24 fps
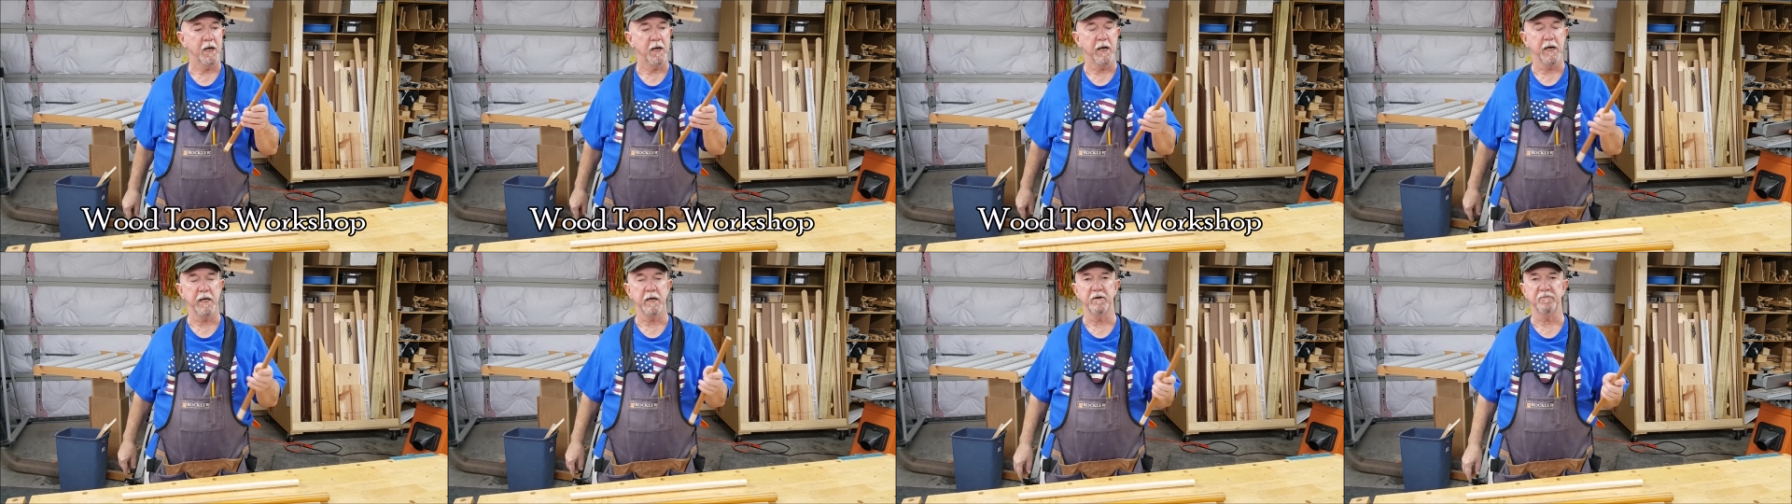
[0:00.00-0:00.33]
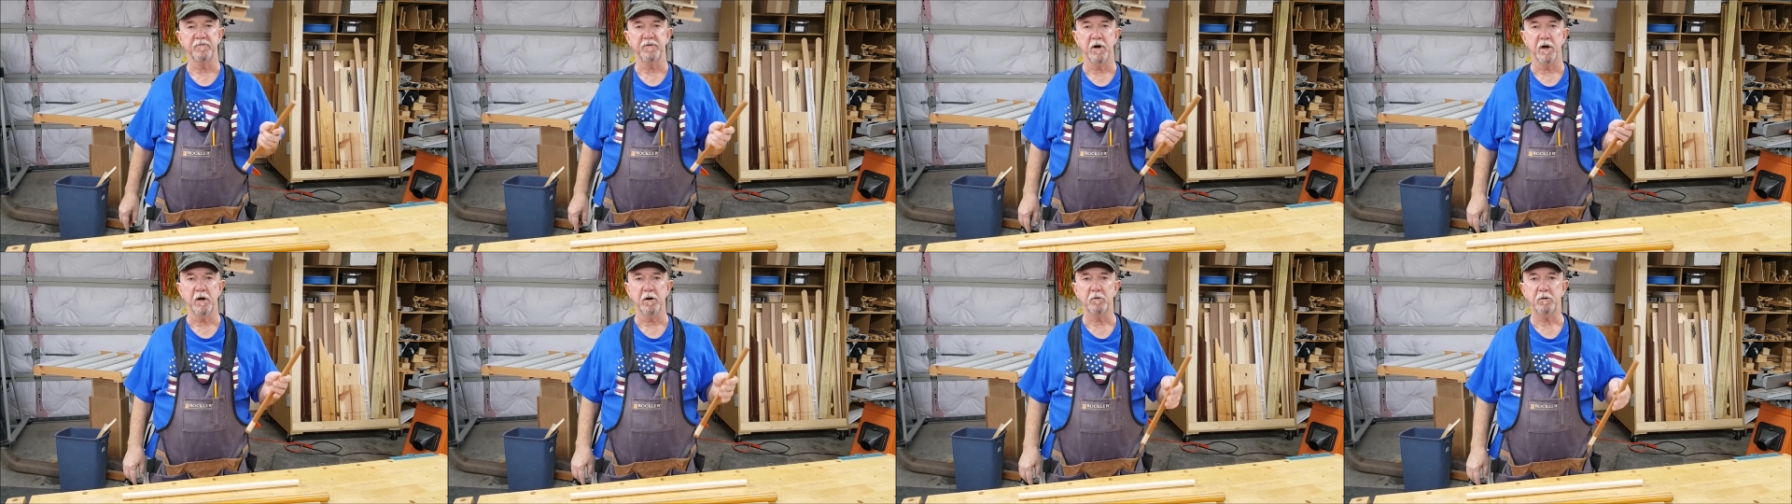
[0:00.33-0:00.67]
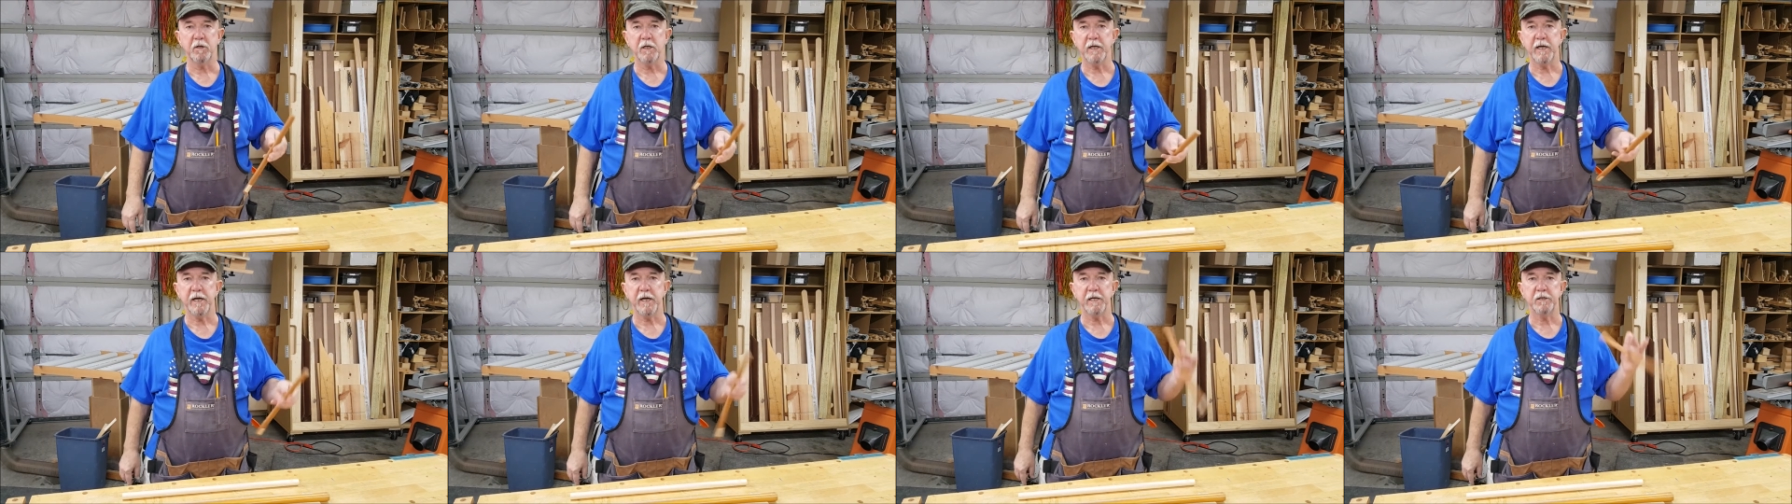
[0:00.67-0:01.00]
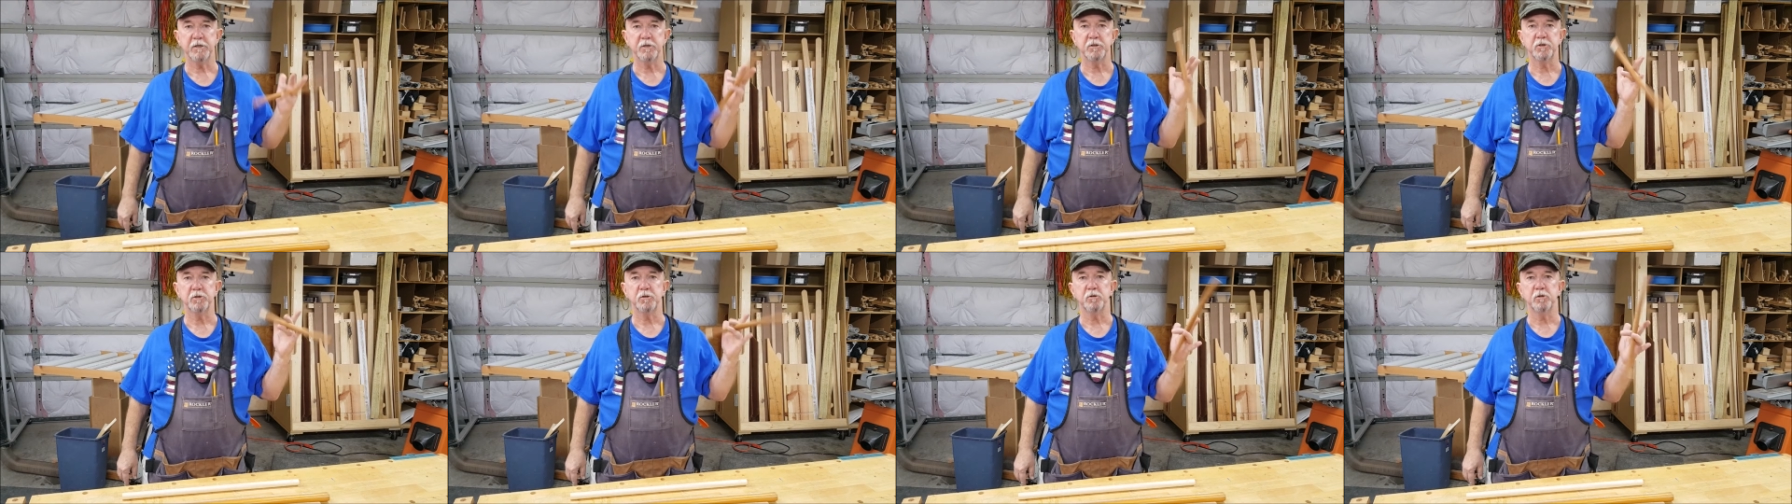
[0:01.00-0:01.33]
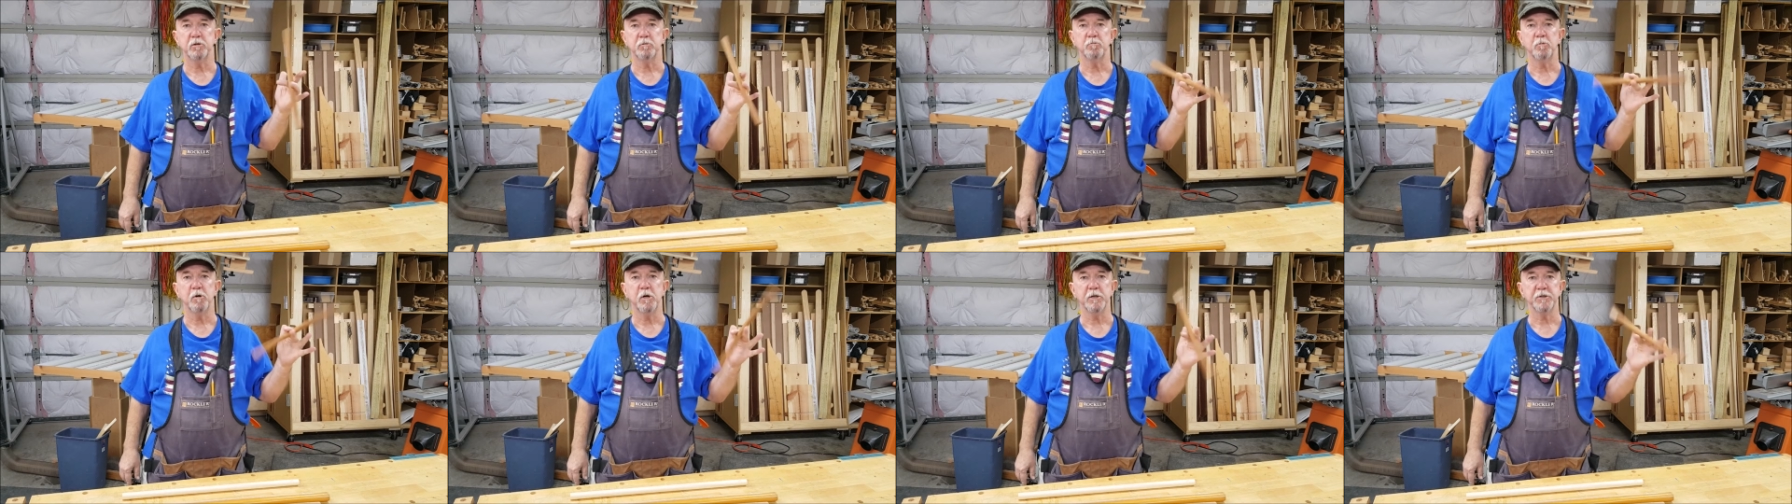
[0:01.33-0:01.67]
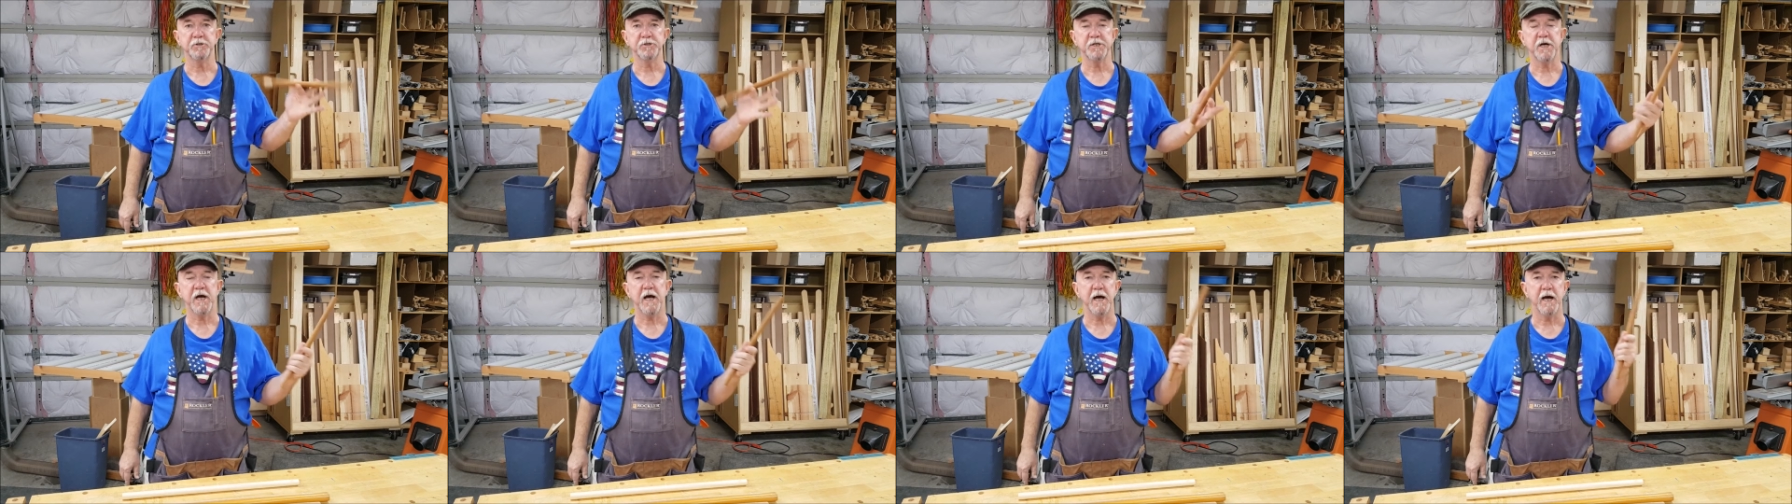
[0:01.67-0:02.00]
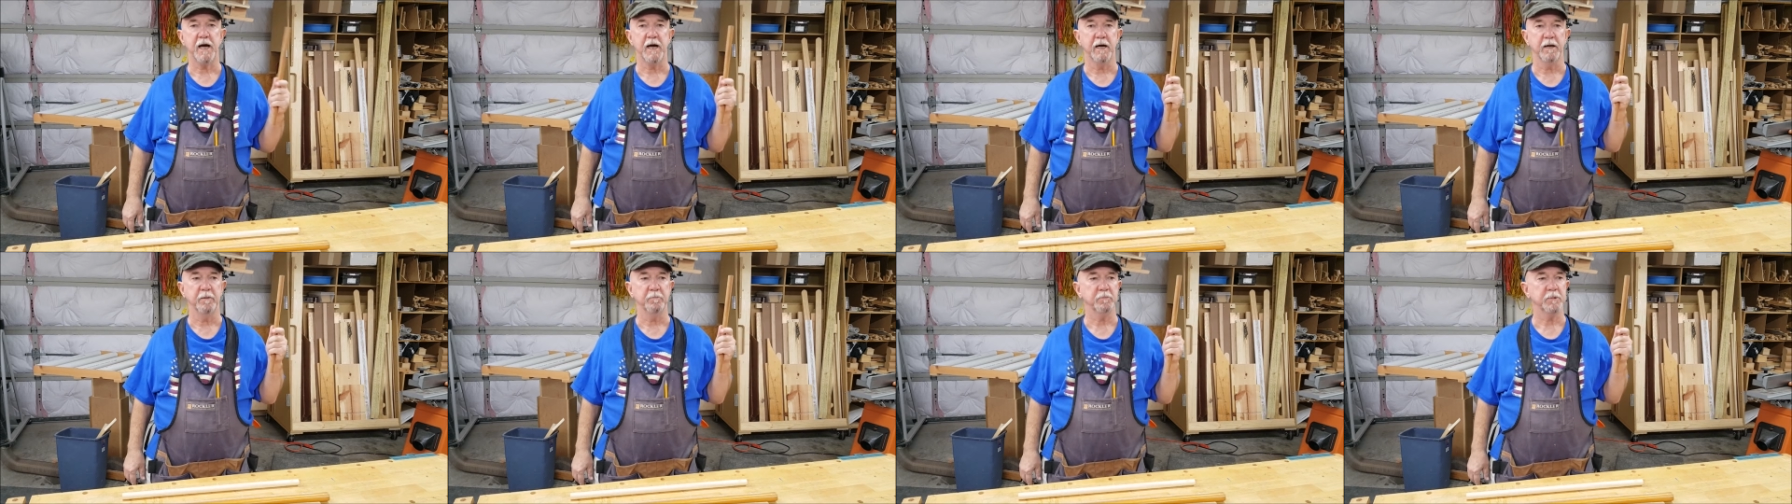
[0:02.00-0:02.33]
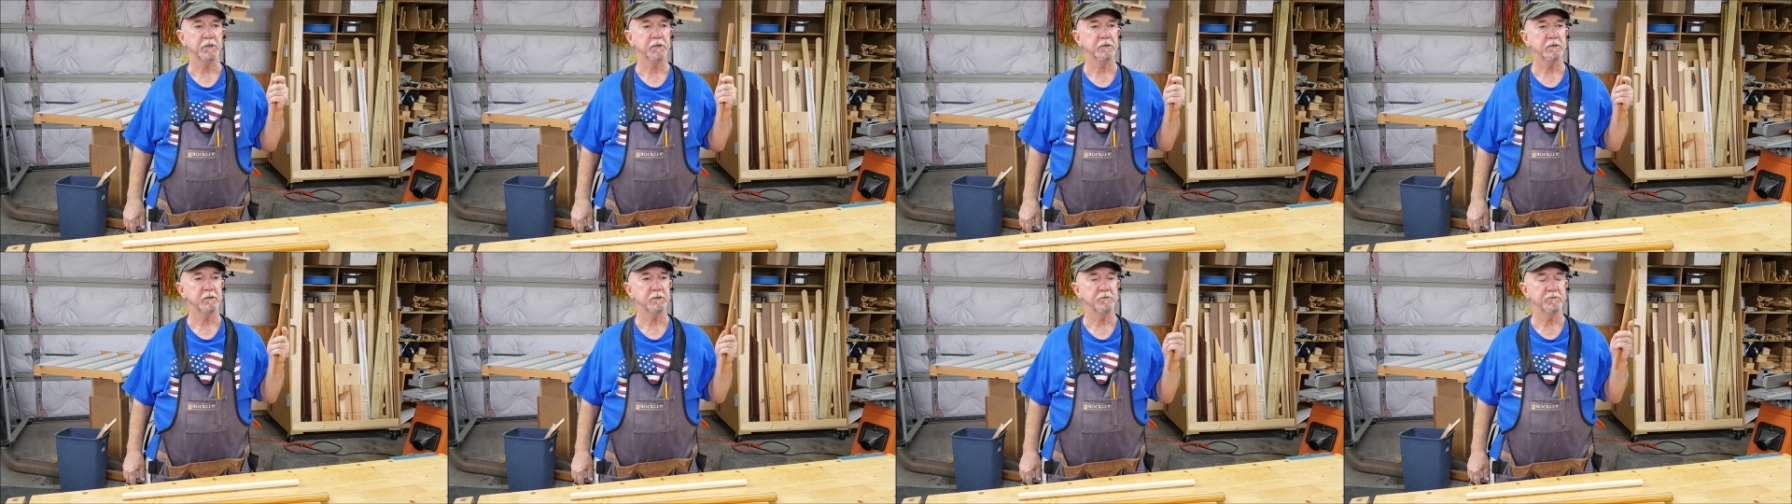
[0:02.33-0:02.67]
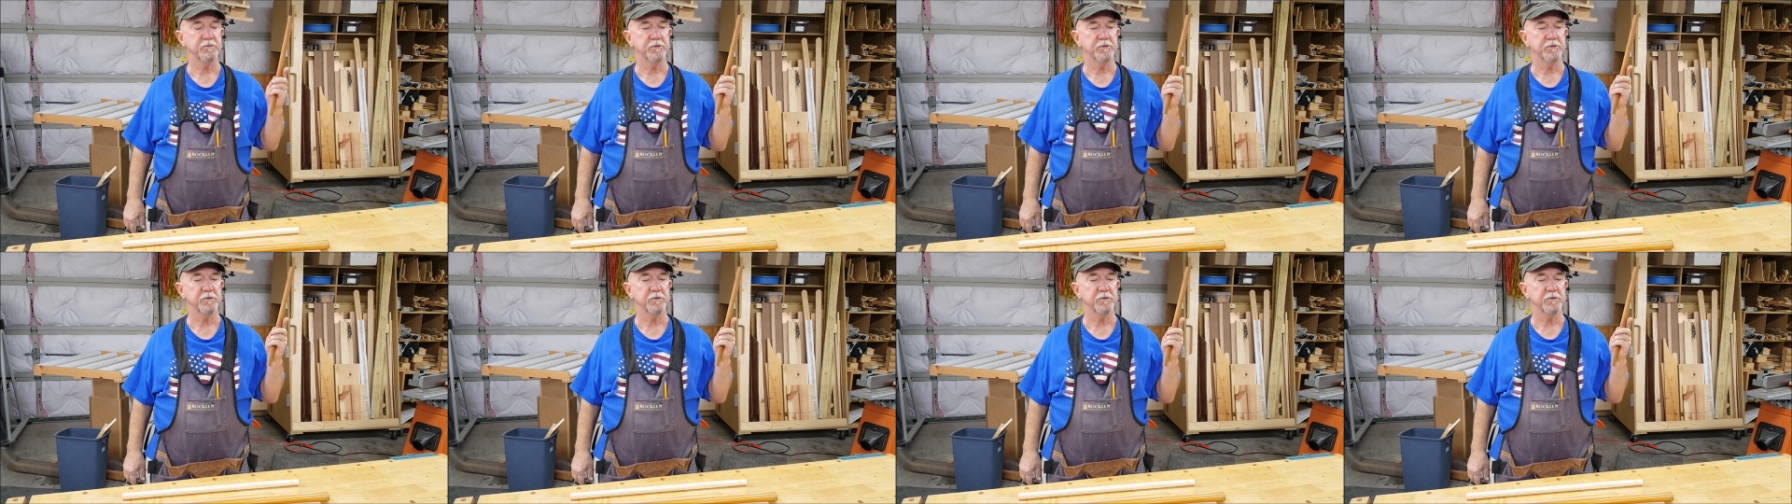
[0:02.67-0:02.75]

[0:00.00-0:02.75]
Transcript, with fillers: And if I only had to do it one time,